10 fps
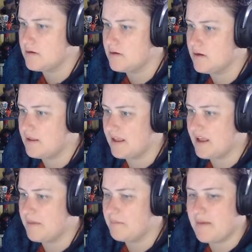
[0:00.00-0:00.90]
Like, I
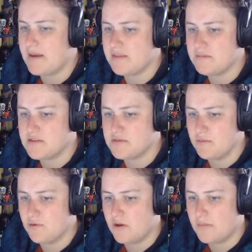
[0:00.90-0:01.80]
can make them
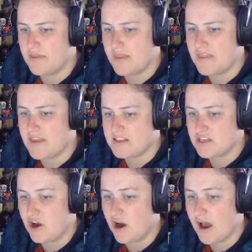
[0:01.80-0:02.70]
smaller, but then they're
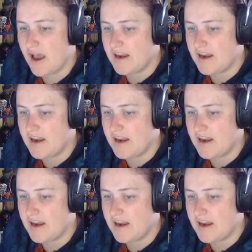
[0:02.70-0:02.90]
tiny